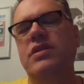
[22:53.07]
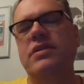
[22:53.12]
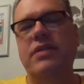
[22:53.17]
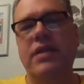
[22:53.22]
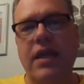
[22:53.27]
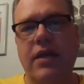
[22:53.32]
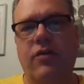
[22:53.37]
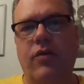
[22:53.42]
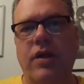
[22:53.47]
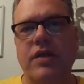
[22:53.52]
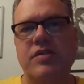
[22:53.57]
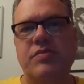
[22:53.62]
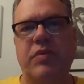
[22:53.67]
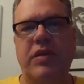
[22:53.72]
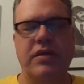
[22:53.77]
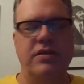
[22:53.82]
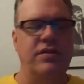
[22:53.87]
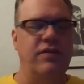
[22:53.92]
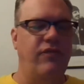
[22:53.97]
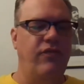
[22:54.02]
to decrease,
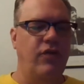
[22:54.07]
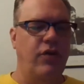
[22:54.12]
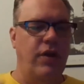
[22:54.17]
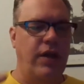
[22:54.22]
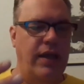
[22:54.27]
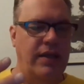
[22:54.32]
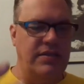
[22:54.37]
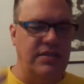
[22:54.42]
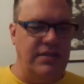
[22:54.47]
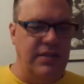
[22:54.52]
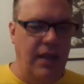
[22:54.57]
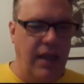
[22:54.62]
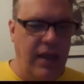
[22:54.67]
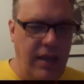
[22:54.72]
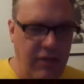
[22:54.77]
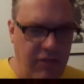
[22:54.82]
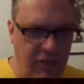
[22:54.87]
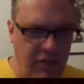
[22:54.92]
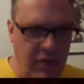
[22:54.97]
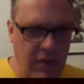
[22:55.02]
because if you're an
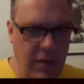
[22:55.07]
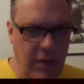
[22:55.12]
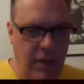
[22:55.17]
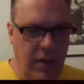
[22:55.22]
ex-slave,